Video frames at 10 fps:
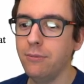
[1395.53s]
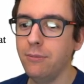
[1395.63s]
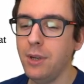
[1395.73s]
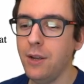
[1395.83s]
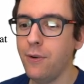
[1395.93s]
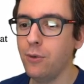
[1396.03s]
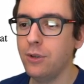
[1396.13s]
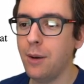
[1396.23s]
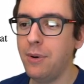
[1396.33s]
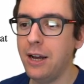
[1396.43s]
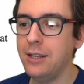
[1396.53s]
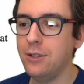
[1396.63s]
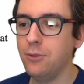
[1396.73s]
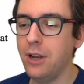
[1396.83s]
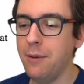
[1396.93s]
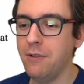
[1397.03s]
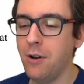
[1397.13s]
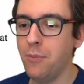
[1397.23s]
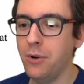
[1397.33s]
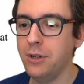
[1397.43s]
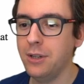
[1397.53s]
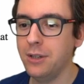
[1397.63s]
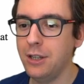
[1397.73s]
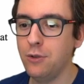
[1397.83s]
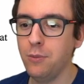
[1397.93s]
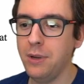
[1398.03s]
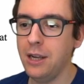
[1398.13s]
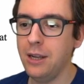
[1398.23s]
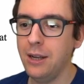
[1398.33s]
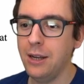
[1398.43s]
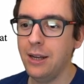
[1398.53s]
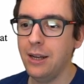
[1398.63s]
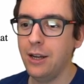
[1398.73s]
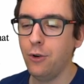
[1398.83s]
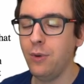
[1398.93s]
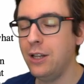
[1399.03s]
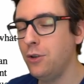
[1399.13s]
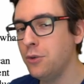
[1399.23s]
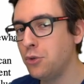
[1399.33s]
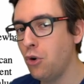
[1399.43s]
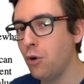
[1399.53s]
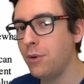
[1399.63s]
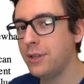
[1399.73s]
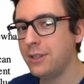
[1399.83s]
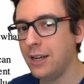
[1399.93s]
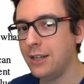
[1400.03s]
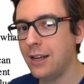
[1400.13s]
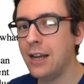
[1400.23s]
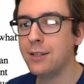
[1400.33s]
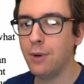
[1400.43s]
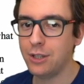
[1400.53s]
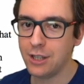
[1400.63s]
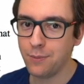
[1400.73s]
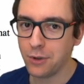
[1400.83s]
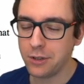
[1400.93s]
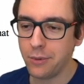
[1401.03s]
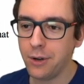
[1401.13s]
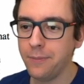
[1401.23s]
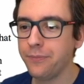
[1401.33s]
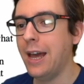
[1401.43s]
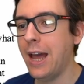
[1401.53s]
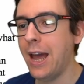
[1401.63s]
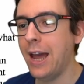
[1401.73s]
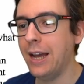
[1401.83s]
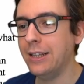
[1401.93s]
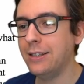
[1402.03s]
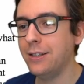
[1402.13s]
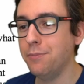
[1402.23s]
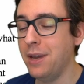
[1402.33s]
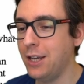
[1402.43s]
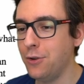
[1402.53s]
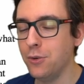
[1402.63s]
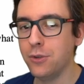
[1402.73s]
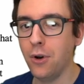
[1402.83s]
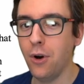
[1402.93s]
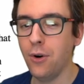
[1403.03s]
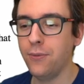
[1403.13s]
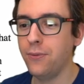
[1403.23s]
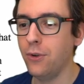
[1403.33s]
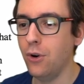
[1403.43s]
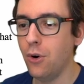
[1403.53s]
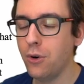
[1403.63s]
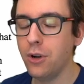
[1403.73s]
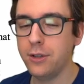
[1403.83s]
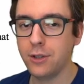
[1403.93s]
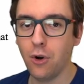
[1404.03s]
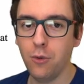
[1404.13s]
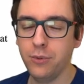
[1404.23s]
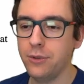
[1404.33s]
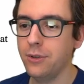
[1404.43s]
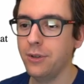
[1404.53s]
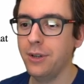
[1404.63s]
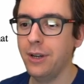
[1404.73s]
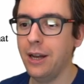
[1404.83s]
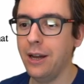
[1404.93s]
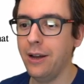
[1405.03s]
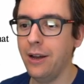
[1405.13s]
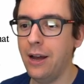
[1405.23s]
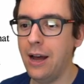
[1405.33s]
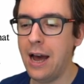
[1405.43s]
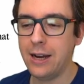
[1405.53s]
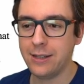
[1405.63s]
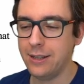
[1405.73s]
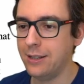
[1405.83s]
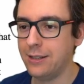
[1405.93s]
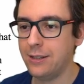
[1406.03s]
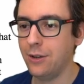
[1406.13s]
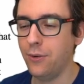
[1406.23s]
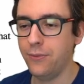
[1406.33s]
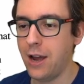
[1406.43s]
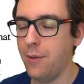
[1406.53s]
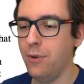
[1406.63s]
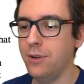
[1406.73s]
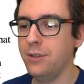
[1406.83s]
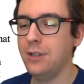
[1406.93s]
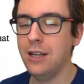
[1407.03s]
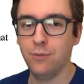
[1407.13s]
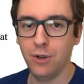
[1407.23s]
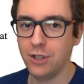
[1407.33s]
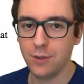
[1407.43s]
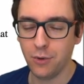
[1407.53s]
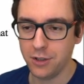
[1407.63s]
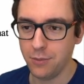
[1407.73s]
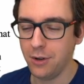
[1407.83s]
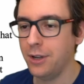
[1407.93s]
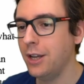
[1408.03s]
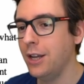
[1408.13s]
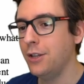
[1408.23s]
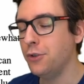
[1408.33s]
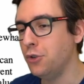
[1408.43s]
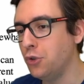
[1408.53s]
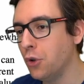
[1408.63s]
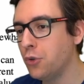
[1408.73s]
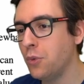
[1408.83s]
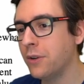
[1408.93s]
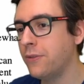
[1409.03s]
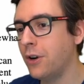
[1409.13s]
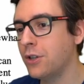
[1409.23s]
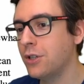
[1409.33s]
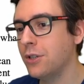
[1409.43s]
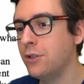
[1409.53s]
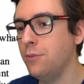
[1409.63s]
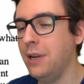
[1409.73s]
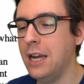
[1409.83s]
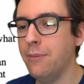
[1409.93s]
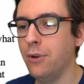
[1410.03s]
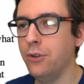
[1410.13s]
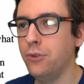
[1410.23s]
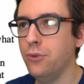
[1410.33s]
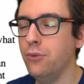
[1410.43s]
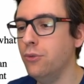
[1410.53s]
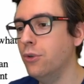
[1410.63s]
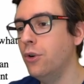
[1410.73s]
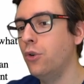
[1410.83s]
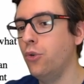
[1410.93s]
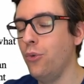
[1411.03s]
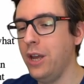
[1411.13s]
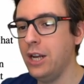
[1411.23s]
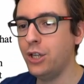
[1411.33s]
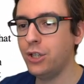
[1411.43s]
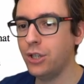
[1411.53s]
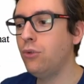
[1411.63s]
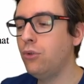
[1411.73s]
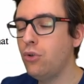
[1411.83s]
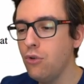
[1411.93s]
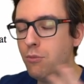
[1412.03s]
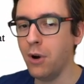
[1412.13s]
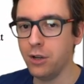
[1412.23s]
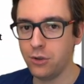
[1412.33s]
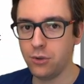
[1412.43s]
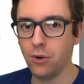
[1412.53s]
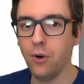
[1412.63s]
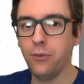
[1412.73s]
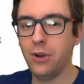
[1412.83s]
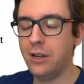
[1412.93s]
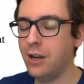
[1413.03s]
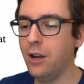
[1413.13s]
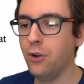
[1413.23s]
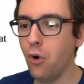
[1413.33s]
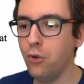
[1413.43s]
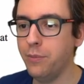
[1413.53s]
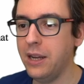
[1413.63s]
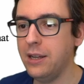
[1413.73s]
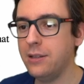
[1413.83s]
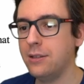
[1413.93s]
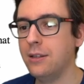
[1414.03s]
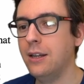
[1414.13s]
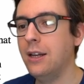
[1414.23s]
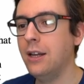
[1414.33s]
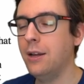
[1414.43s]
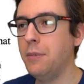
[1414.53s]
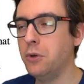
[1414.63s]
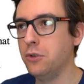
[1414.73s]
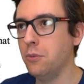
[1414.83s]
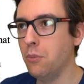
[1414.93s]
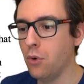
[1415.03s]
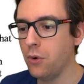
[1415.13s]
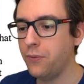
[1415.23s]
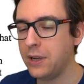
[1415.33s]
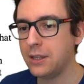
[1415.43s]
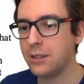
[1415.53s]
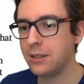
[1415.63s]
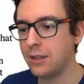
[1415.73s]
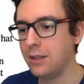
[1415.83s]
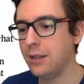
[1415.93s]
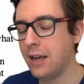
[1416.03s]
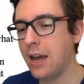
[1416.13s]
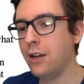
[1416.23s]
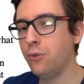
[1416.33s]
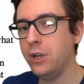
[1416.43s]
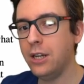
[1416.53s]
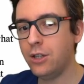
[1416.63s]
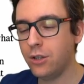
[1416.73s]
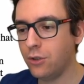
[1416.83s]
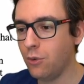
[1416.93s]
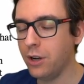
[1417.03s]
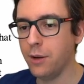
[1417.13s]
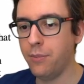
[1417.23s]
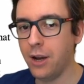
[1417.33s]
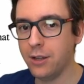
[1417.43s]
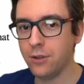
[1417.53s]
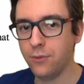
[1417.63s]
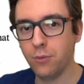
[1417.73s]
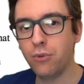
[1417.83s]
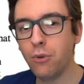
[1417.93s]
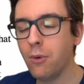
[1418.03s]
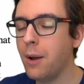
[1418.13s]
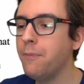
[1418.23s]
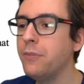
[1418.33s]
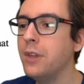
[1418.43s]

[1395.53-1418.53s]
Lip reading: if I would apply this to game development, this would be reduce global state as much as possible and make use of local scoped access of variables as much as possible. So you don't want functions to be able to reach too much of your entire code base, because the more things can reach to other parts of your program,